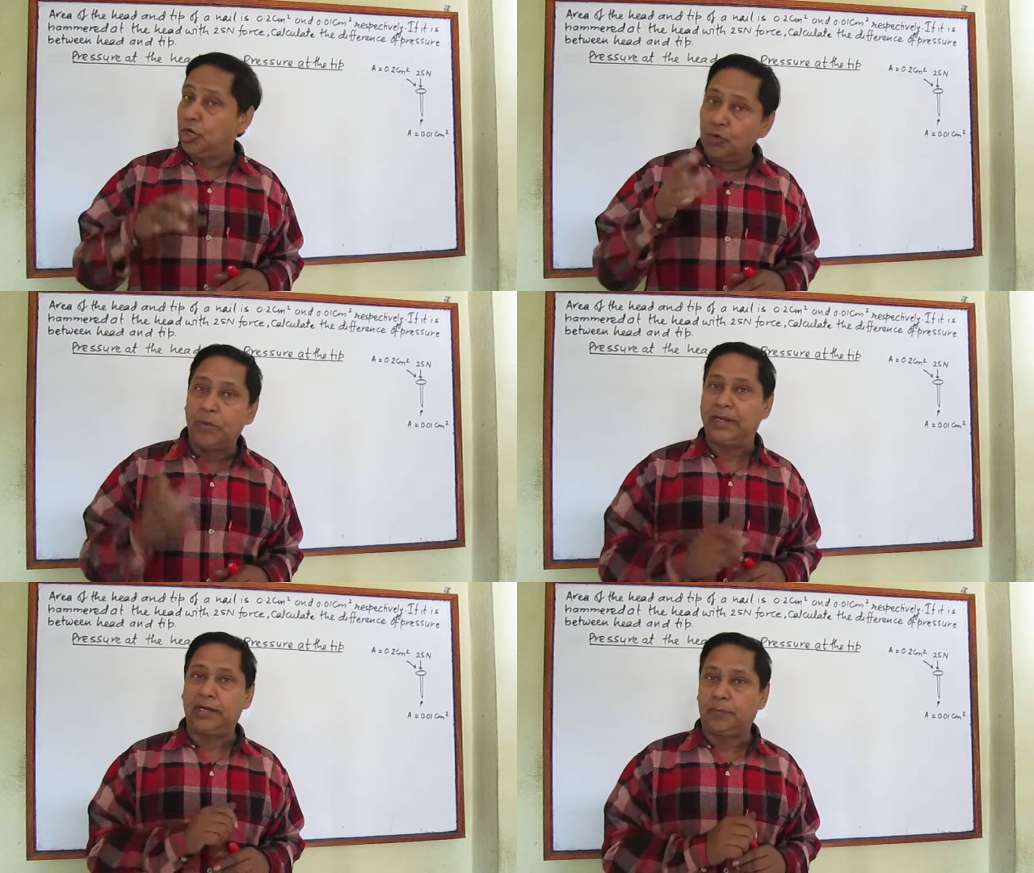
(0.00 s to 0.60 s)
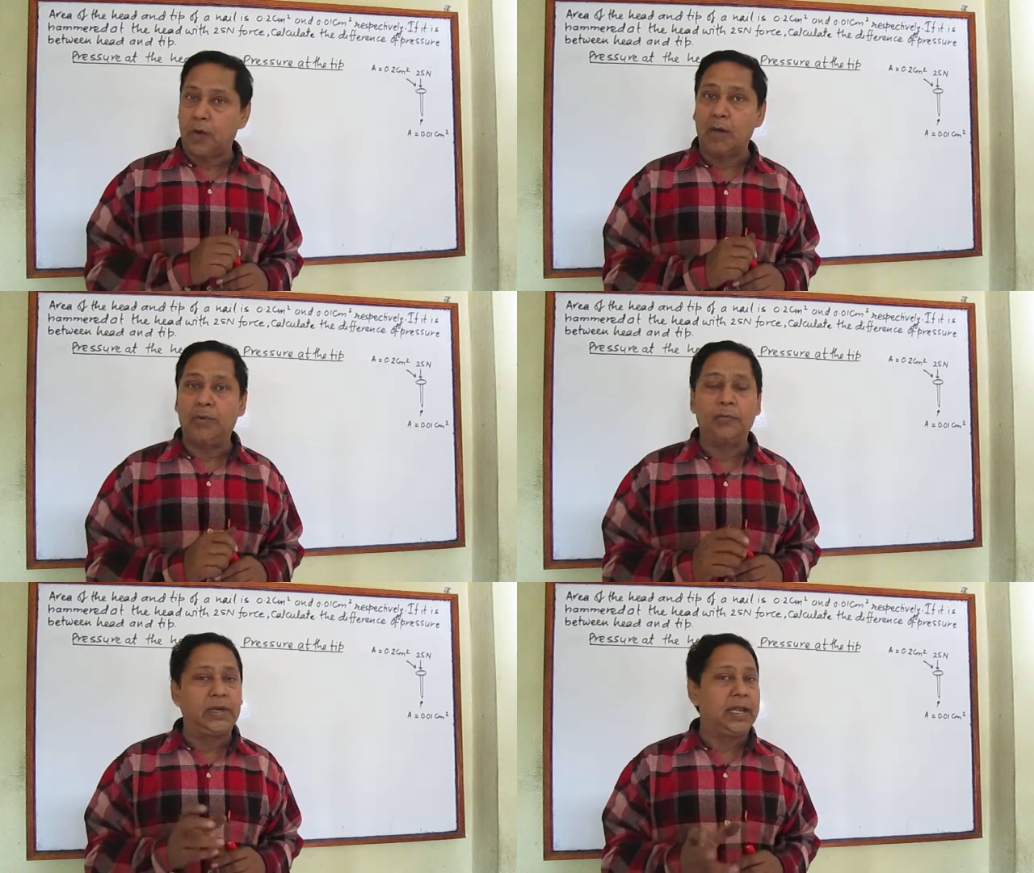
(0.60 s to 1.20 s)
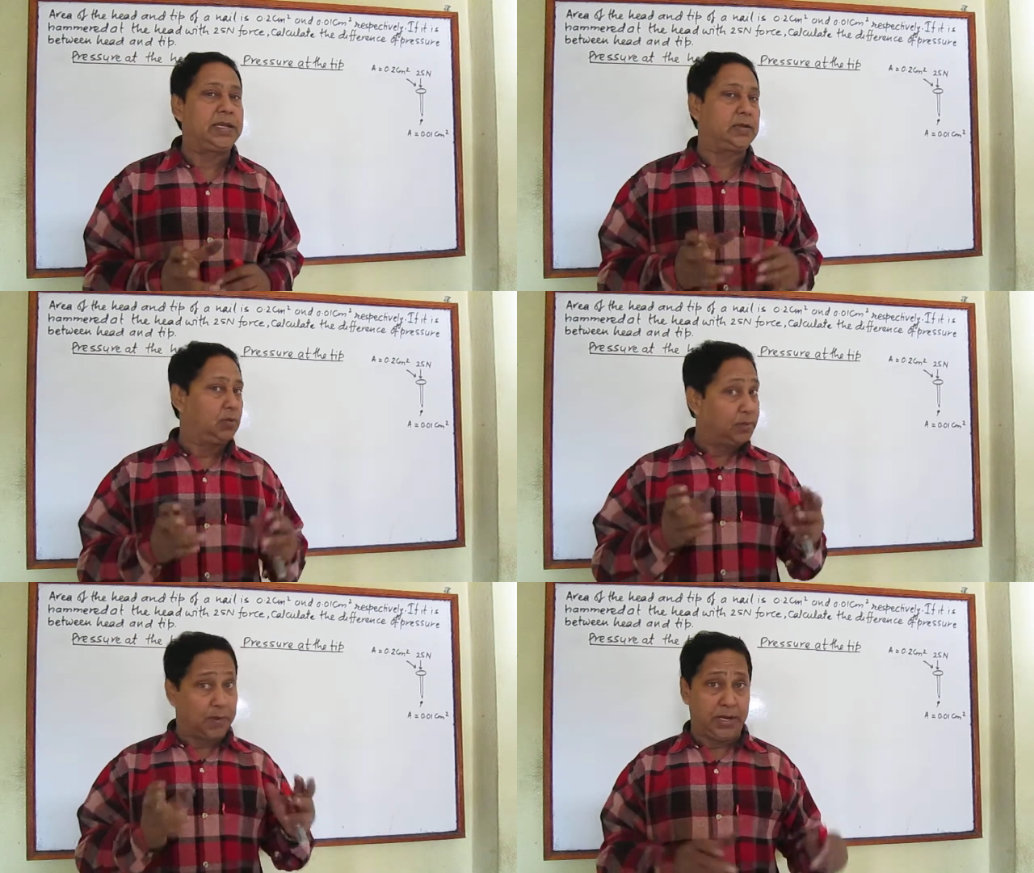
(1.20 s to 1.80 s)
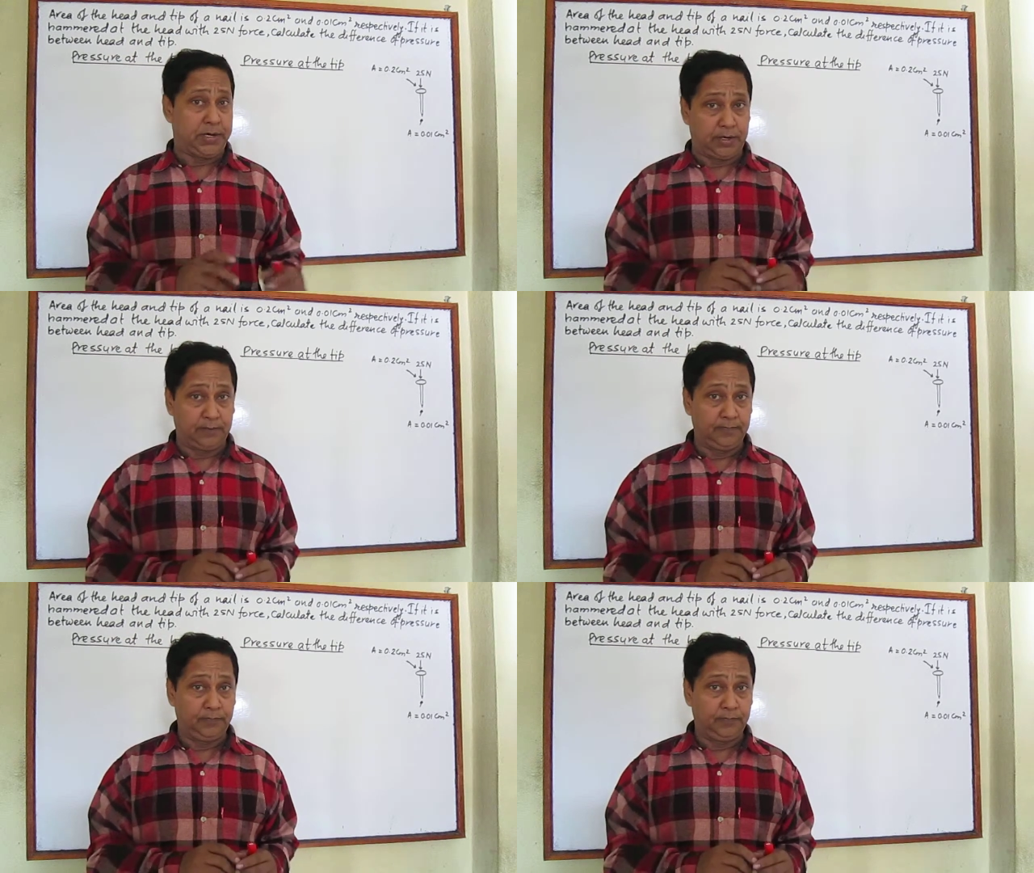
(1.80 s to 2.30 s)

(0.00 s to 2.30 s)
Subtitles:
numerical problem related with pressure.